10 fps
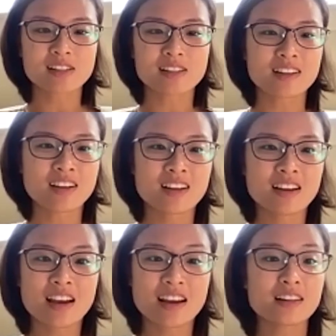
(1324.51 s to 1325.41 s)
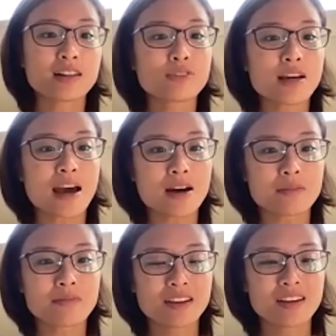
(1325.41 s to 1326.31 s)
And I love the app.
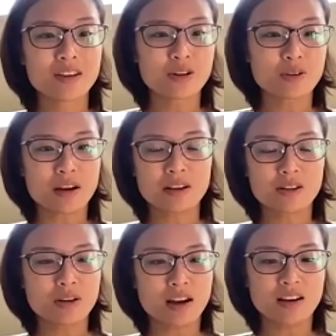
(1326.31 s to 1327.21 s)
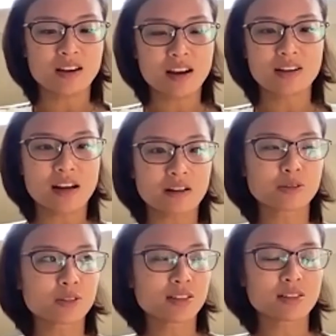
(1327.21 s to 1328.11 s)
I
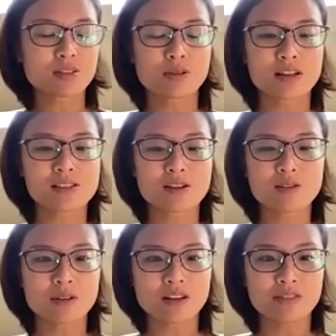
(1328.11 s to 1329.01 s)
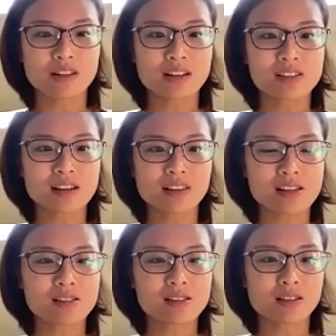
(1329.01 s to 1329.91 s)
downloaded it 2 days ago, and I realized that
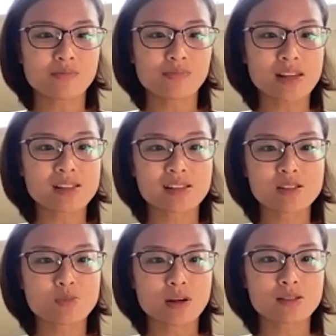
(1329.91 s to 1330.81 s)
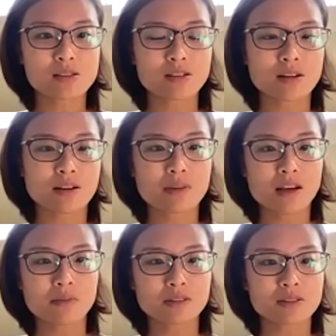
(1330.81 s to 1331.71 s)
that's the easiest way to
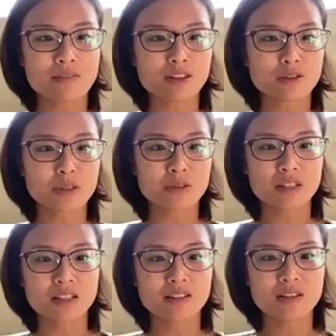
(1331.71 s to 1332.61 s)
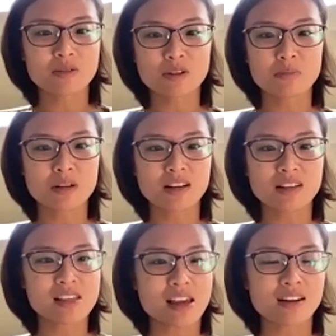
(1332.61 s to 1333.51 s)
be able to have the community with me
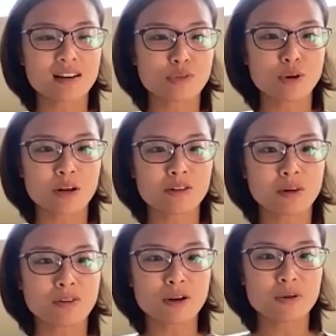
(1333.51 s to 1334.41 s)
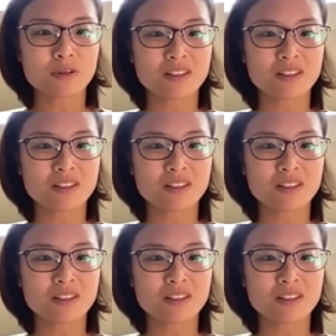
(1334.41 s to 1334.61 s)
and take it everywhere on my phone.